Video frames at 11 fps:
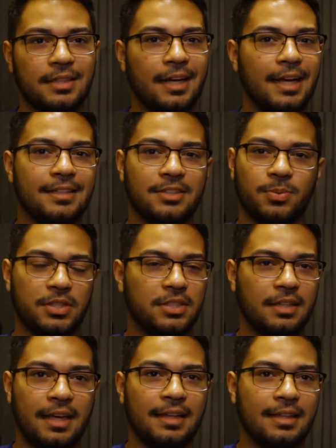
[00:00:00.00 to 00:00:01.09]
and then I had to switch
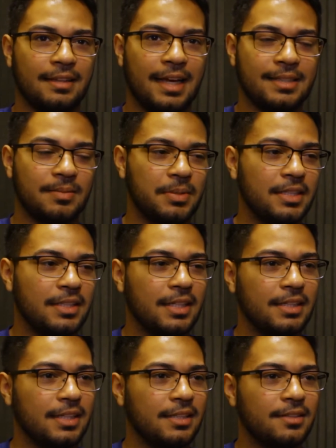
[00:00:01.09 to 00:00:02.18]
to that at the last minute,
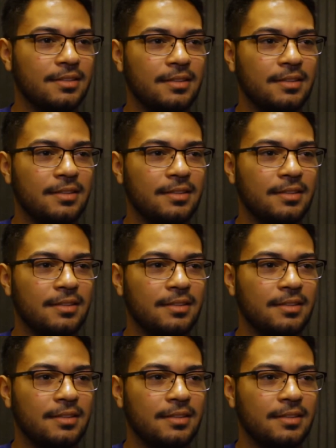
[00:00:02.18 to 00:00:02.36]
and then